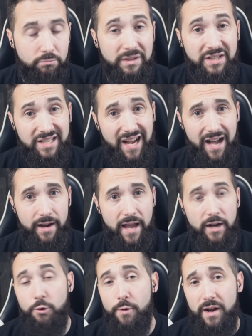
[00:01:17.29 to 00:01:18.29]
Mossad
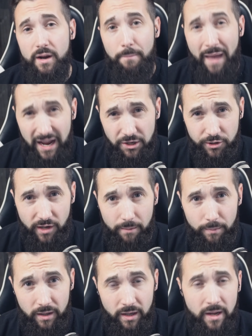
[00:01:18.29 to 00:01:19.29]
had created a pager
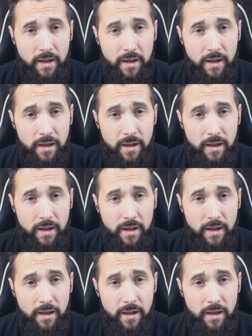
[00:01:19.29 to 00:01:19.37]
company